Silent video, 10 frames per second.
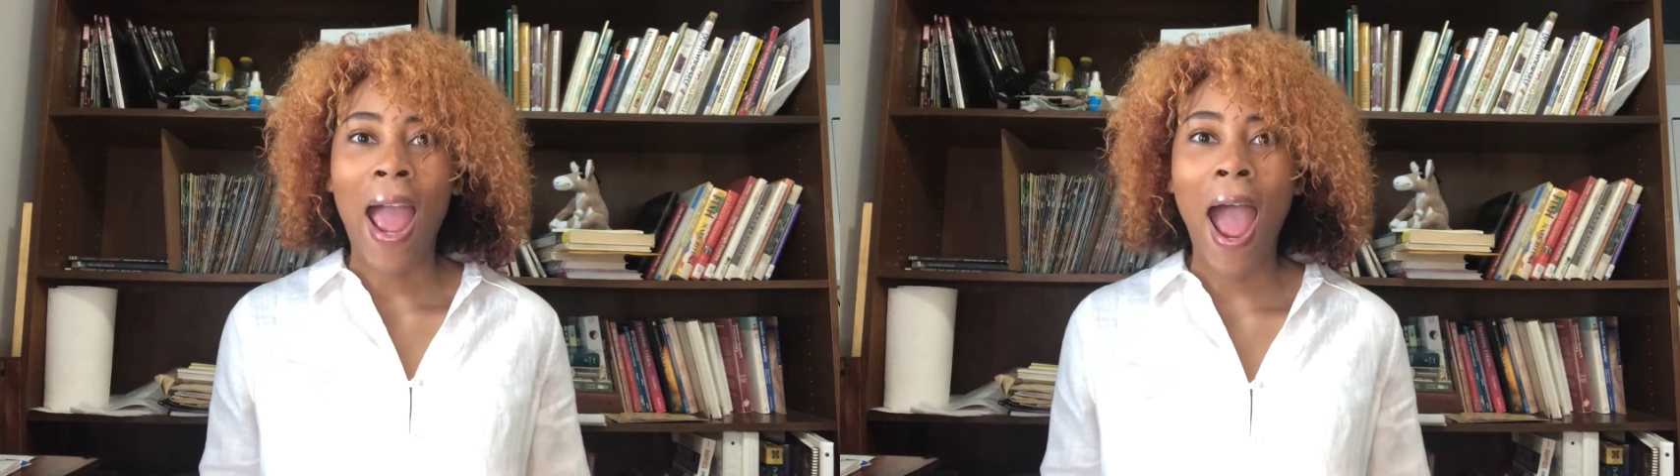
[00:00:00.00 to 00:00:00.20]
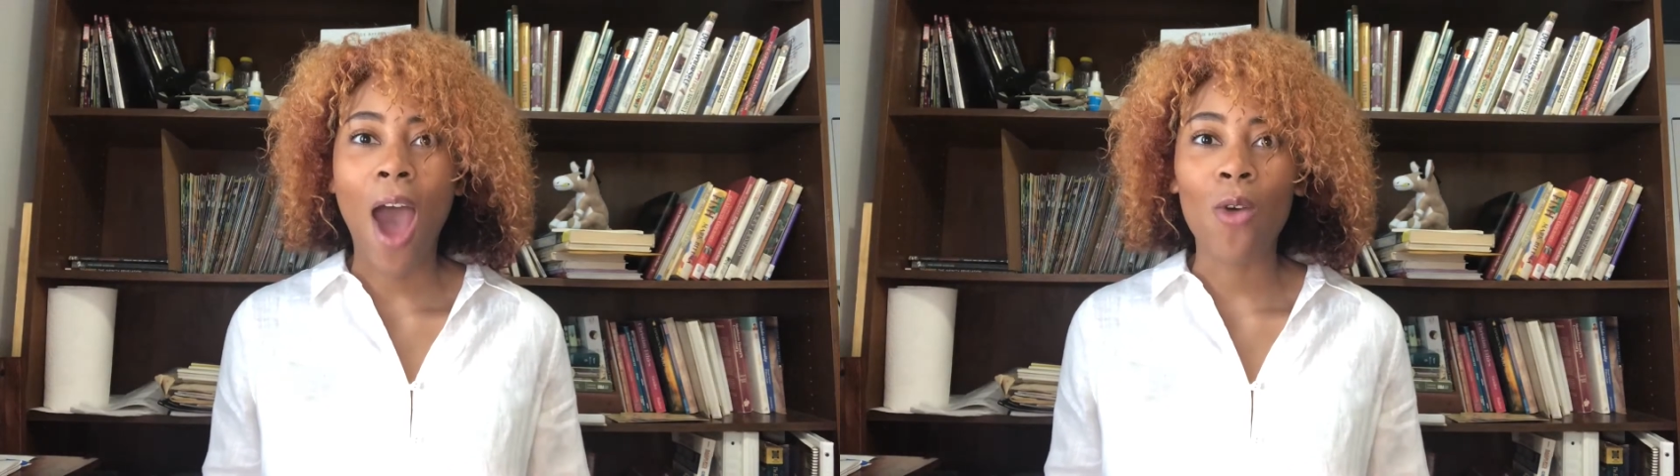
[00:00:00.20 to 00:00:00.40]

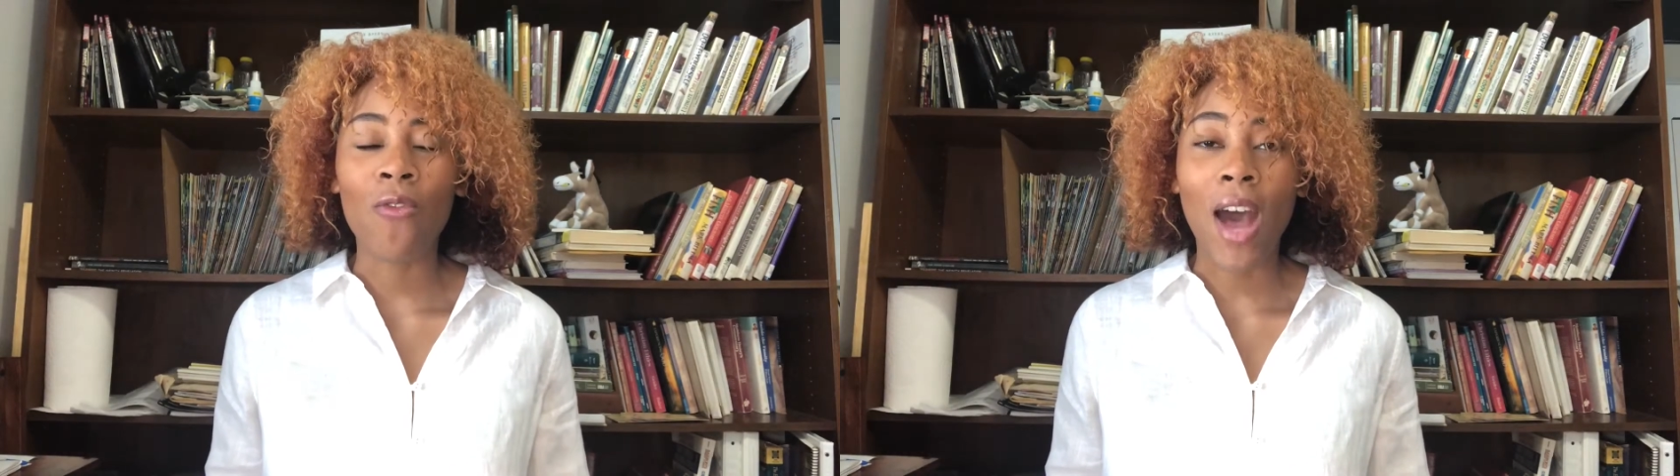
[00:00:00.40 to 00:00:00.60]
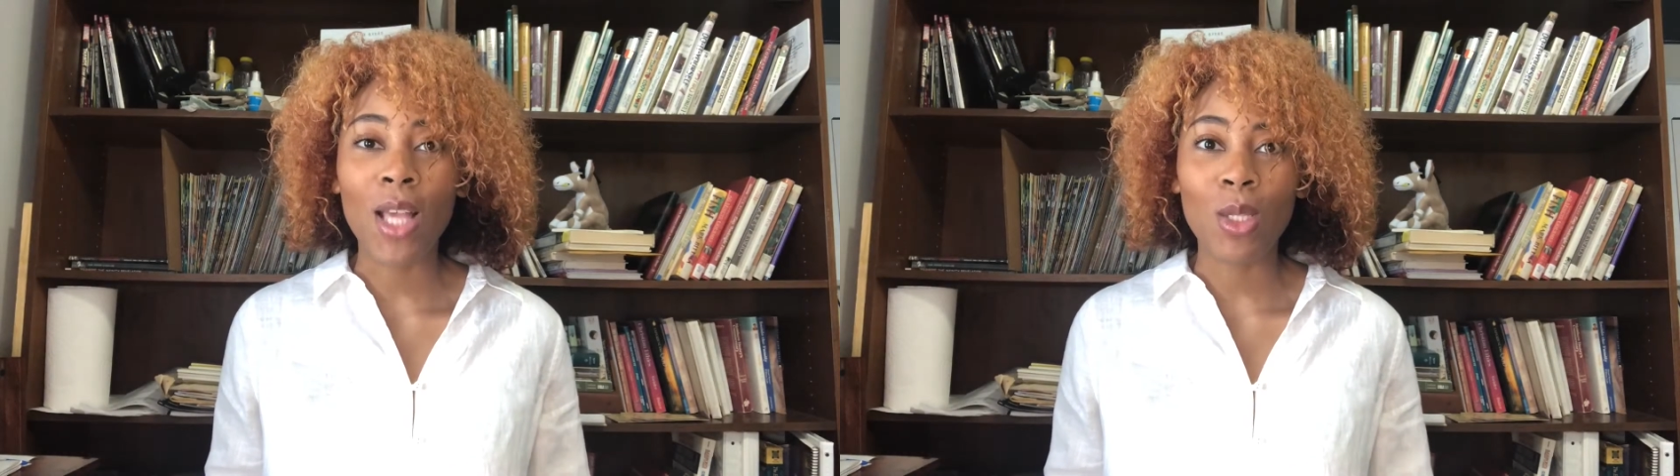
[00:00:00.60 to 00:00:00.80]
how
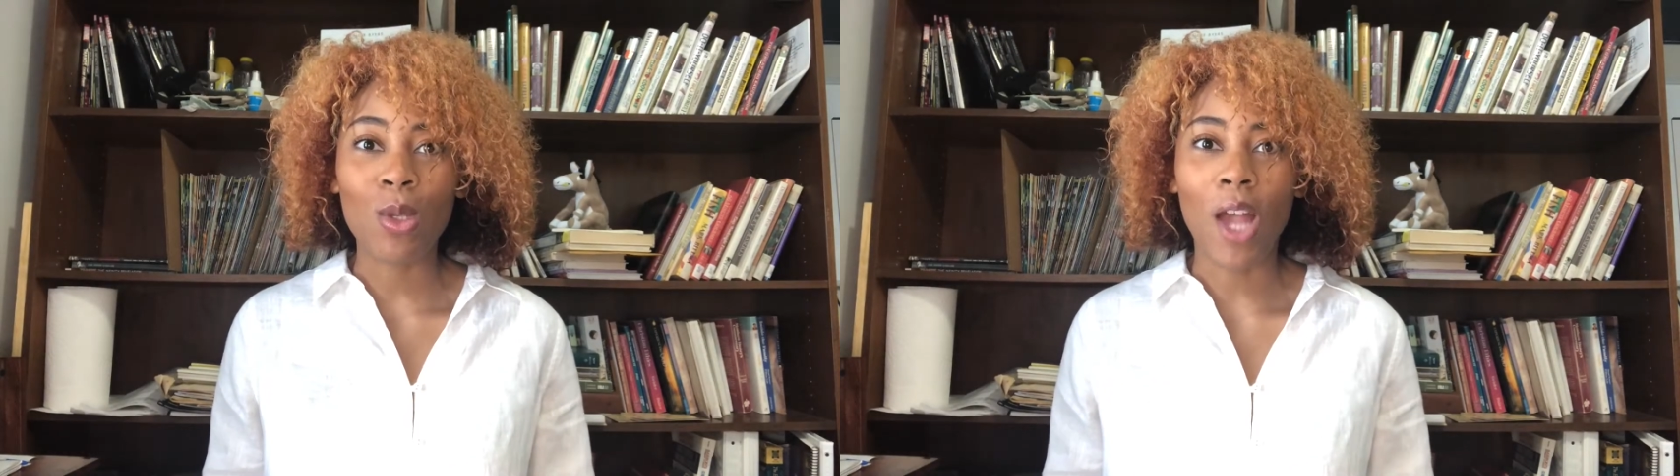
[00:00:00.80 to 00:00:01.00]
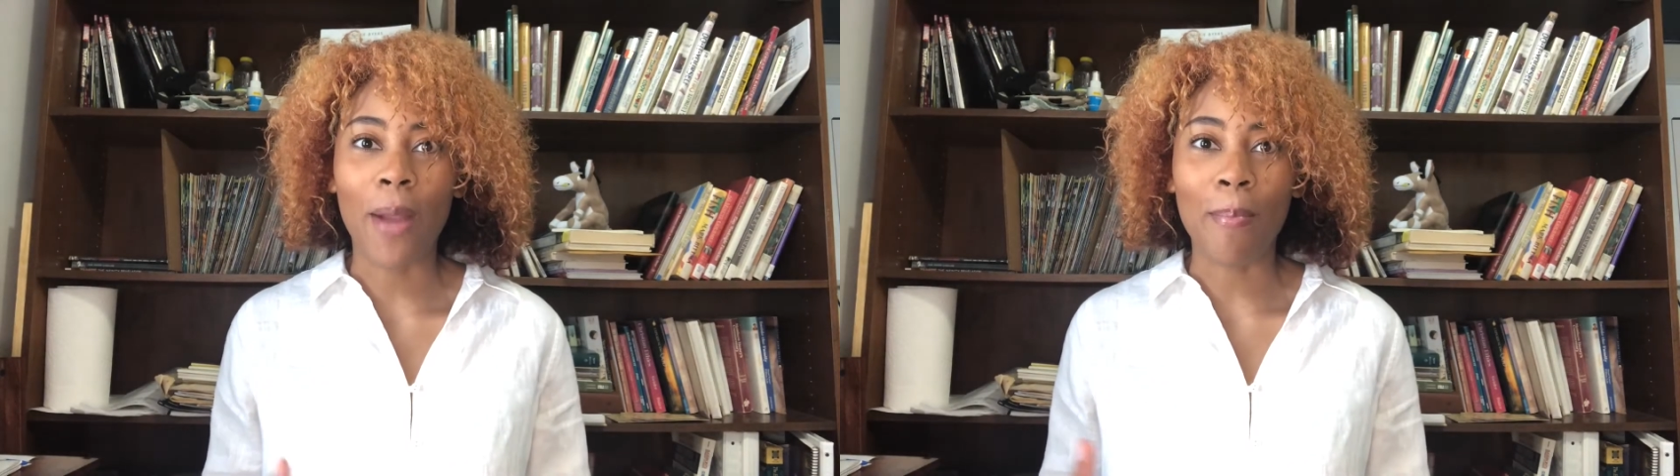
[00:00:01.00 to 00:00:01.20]

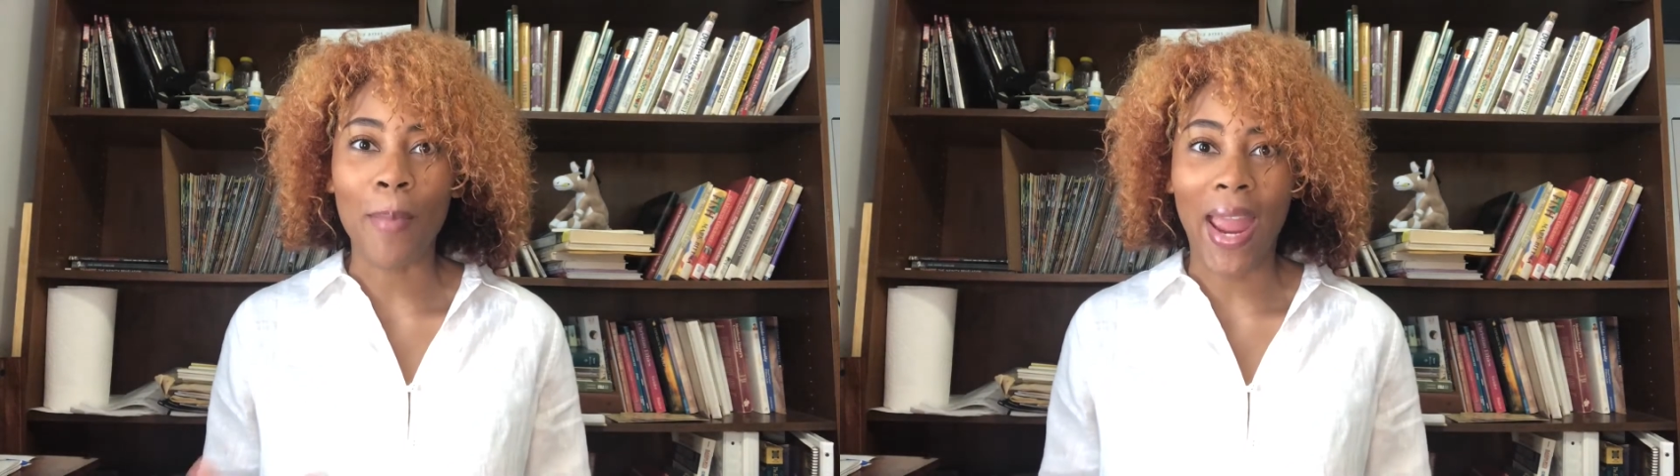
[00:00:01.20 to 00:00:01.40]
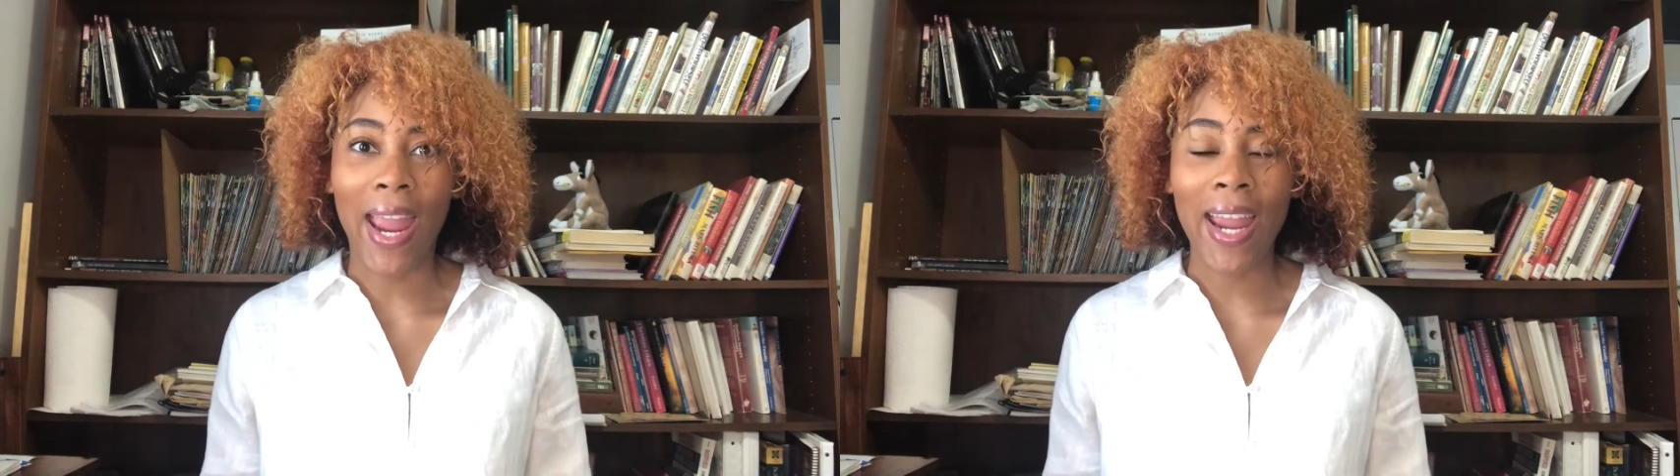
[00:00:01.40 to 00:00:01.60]
fossils are
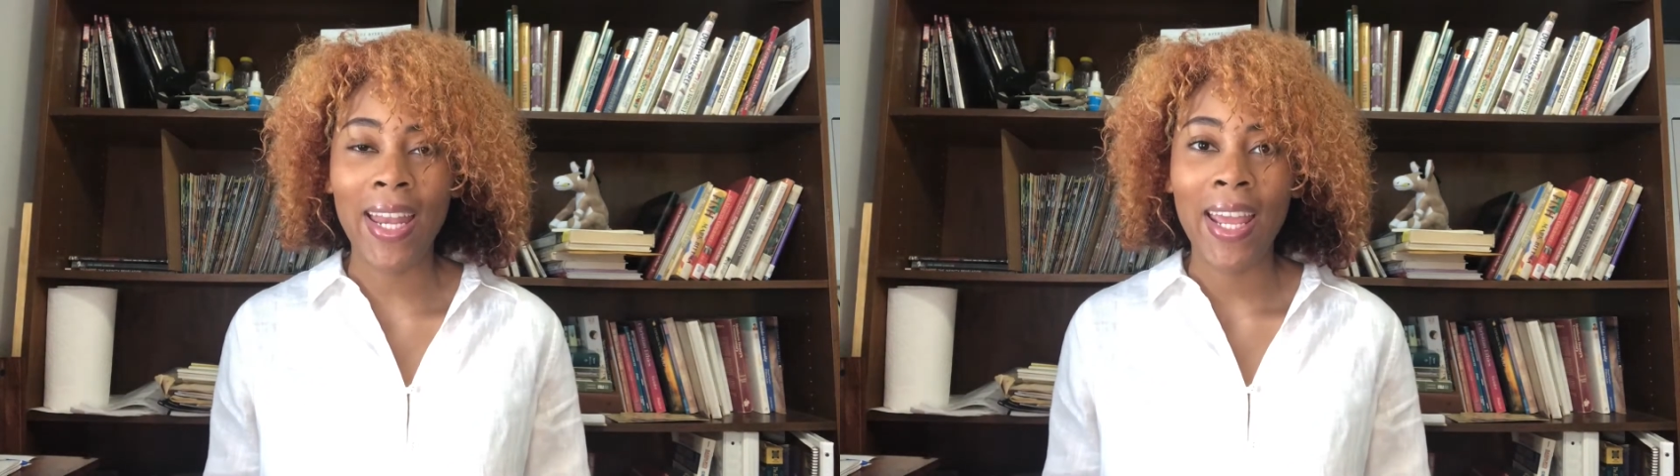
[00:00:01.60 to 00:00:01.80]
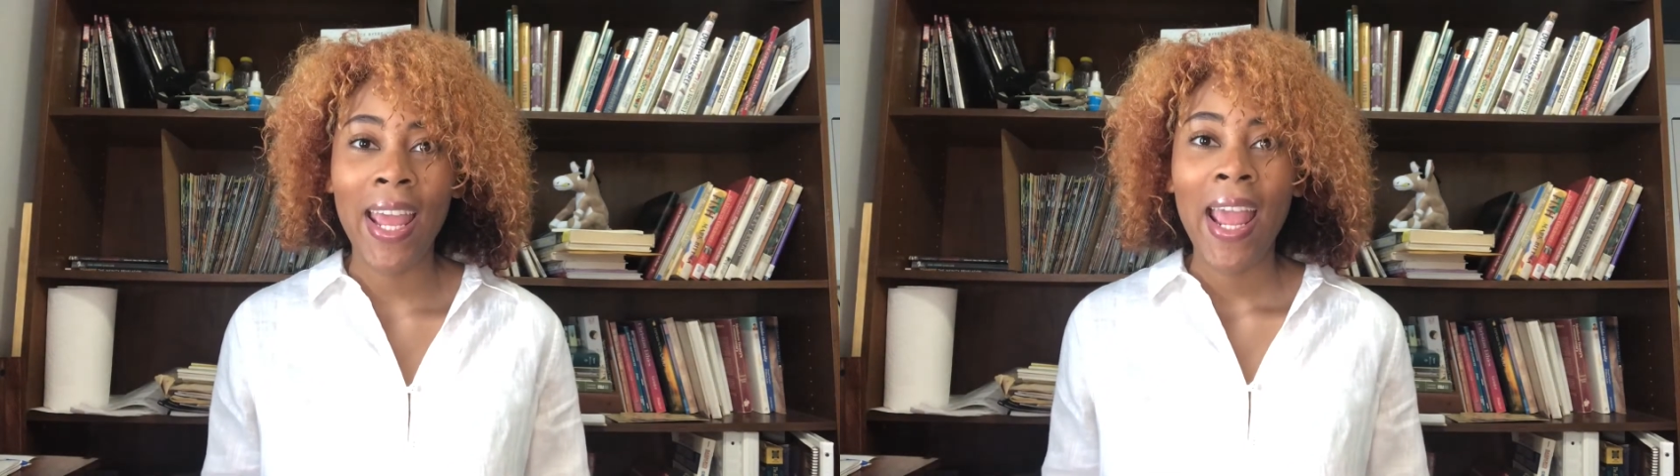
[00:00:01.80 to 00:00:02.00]
made